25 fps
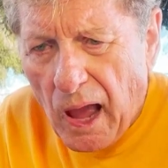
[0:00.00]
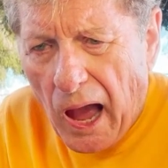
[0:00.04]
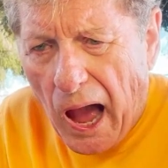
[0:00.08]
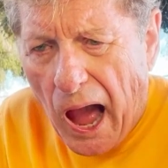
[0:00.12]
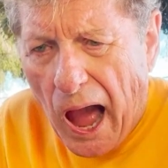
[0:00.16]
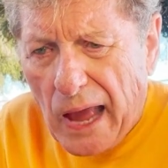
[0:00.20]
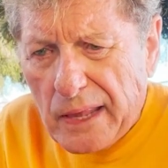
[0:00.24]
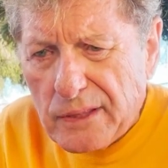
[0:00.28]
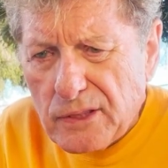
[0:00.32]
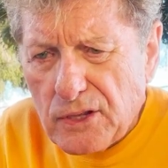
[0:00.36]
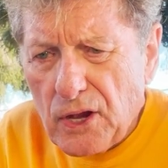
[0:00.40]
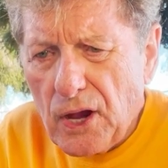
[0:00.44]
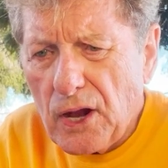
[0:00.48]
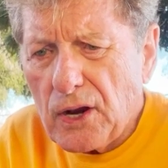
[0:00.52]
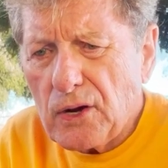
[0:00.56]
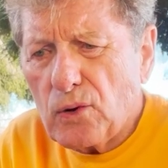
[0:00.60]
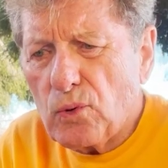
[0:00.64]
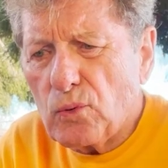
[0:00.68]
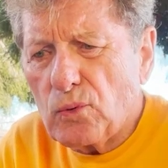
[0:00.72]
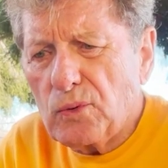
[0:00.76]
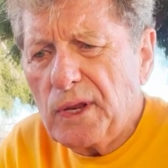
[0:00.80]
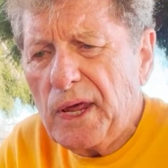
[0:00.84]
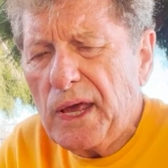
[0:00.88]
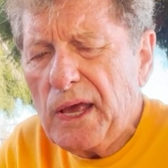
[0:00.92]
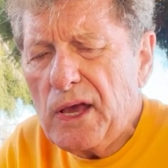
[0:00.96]
I
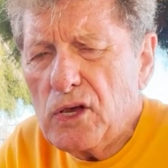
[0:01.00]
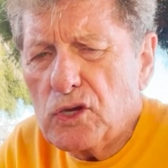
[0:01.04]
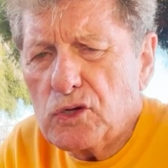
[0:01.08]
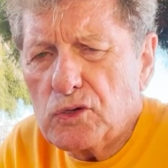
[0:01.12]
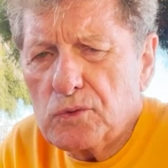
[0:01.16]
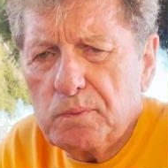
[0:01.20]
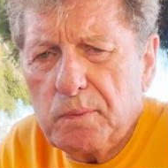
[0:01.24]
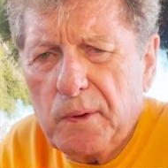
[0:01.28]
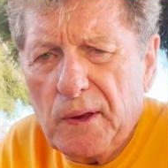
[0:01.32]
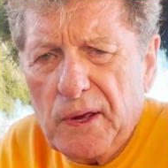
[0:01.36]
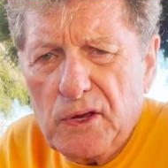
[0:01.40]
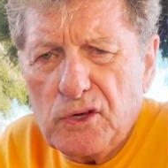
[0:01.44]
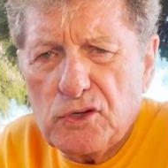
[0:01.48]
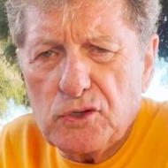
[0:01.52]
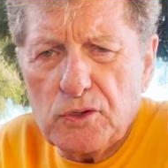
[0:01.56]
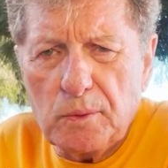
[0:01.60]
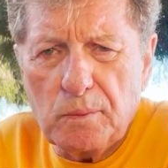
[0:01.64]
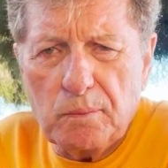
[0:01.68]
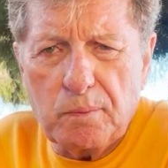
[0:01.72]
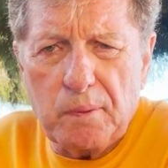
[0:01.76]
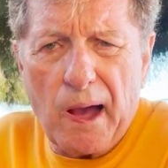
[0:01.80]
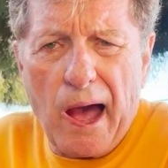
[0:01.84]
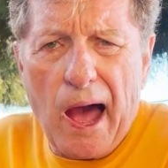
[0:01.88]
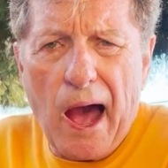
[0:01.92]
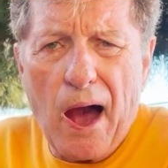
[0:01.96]
titled his piece
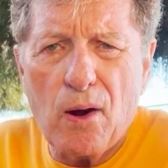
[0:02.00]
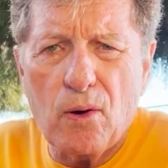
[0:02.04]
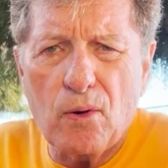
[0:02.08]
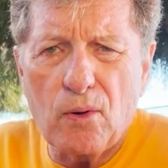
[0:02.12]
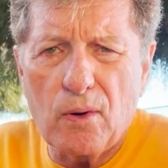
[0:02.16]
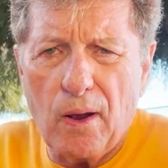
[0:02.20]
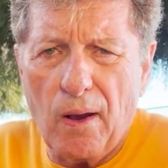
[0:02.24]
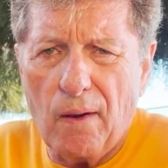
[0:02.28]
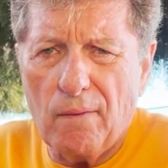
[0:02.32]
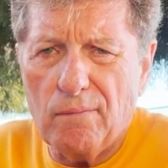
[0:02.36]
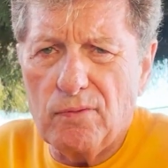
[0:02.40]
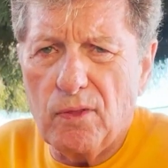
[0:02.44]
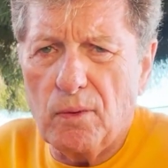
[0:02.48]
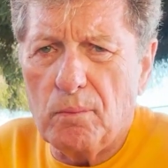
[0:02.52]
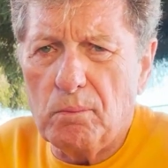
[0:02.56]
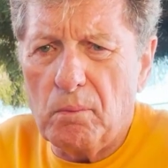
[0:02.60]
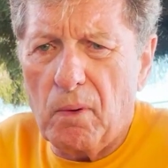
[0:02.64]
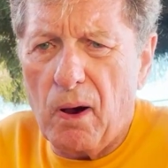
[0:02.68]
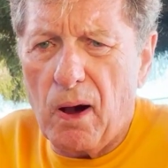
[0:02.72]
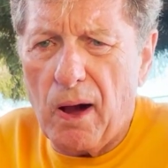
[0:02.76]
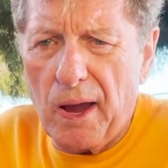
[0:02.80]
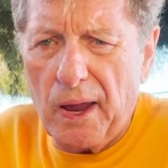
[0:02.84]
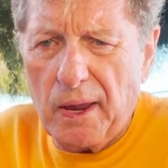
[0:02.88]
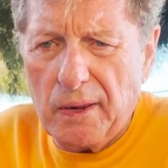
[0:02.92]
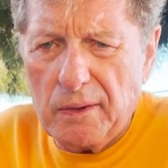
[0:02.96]
of Power of the
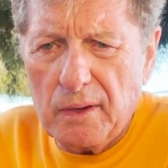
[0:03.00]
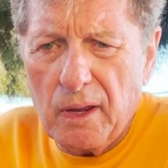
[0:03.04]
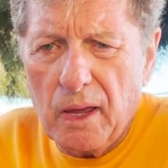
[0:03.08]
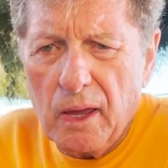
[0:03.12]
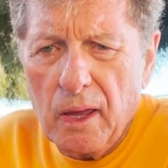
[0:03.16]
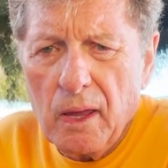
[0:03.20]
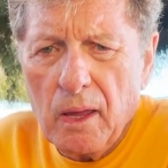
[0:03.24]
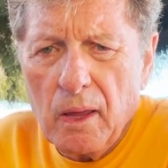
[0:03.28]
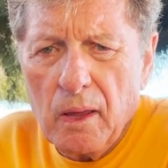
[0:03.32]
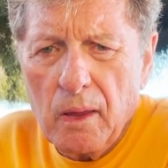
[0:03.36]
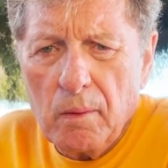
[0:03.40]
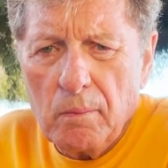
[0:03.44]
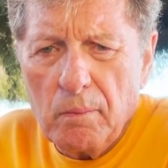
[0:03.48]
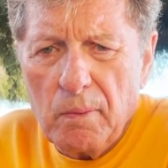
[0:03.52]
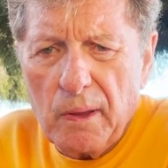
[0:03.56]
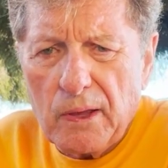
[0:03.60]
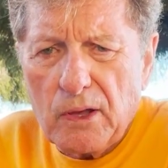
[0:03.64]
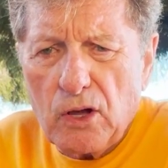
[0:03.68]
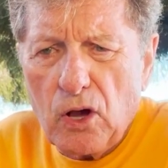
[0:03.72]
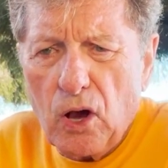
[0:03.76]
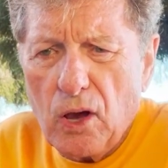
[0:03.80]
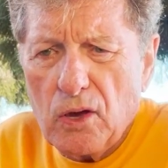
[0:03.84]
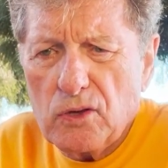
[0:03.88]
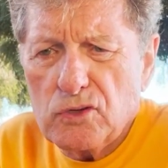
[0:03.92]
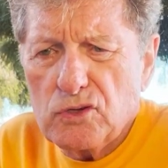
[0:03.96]
Mind
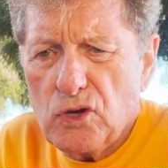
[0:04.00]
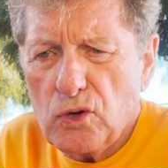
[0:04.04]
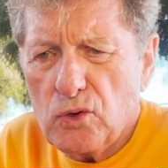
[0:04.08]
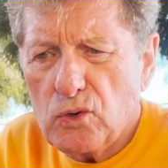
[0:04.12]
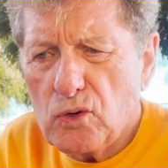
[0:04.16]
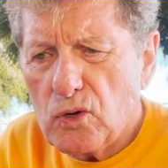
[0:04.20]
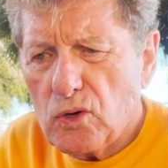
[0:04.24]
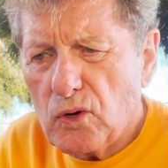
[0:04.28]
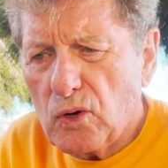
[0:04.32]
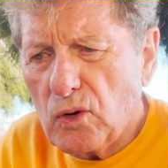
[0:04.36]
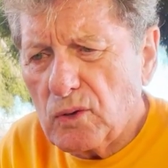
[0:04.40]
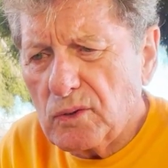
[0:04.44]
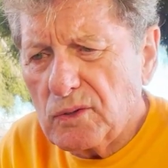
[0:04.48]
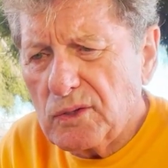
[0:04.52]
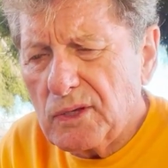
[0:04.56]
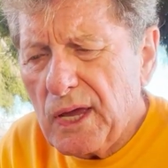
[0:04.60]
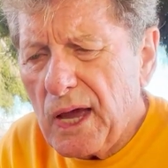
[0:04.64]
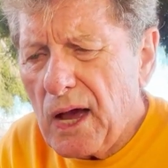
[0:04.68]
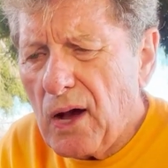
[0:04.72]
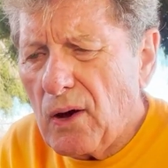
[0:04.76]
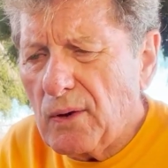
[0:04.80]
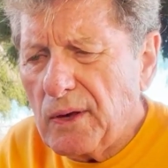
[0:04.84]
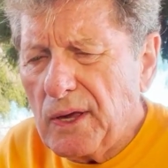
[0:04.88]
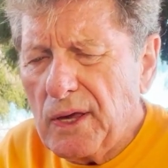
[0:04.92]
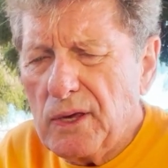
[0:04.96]
because, as you can
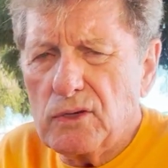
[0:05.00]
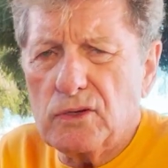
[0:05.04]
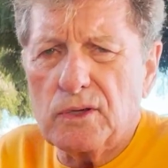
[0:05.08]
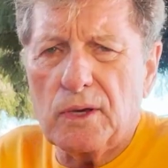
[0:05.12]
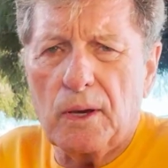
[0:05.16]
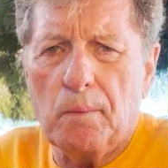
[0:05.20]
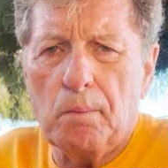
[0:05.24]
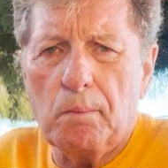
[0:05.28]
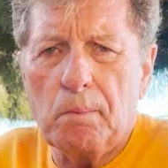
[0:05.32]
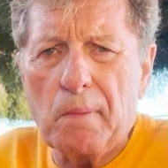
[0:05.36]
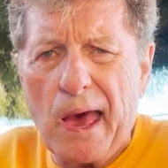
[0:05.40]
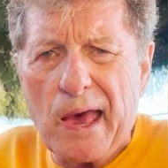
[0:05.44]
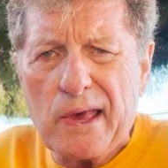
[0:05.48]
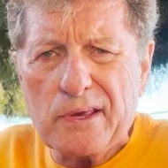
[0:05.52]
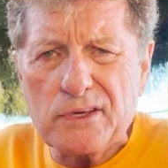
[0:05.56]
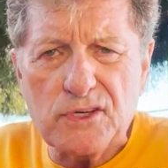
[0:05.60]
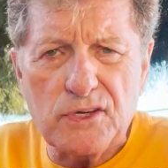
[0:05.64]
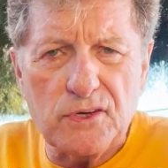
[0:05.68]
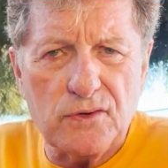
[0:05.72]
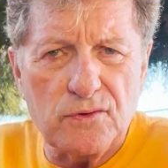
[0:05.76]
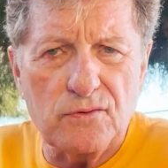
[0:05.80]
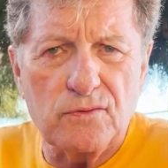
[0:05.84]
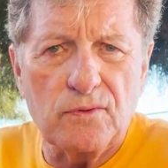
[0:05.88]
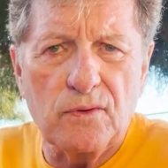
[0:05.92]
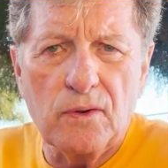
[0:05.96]
tell, he's a
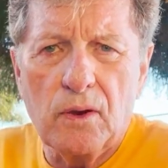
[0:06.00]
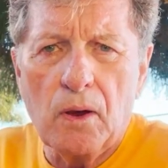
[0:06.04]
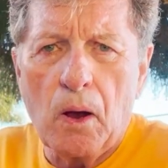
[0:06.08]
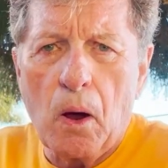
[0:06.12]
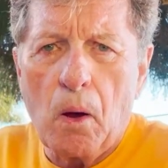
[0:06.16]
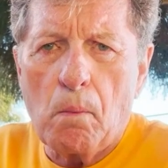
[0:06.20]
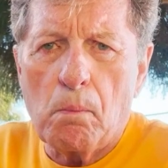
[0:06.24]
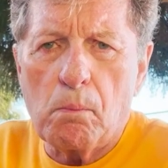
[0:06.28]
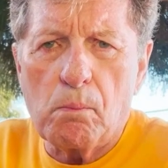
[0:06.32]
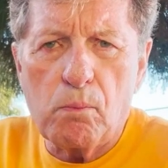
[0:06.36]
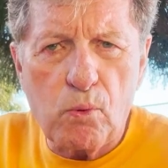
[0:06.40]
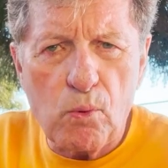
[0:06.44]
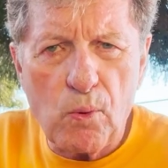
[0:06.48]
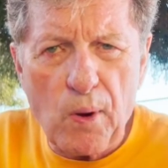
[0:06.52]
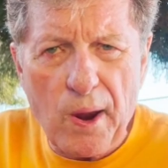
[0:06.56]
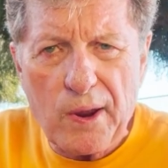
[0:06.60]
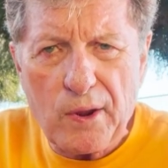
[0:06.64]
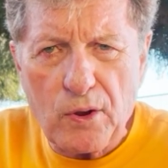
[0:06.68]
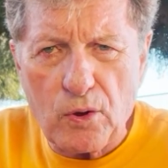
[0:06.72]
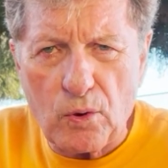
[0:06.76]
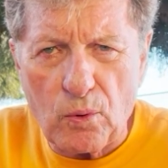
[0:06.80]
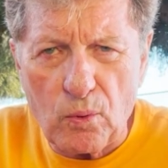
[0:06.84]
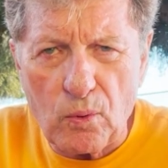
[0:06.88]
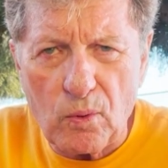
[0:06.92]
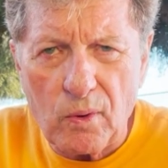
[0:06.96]
massive
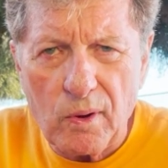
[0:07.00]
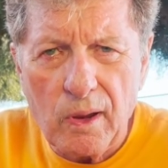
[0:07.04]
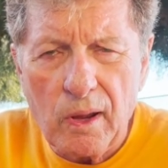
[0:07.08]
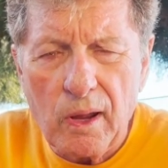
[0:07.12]
breaker.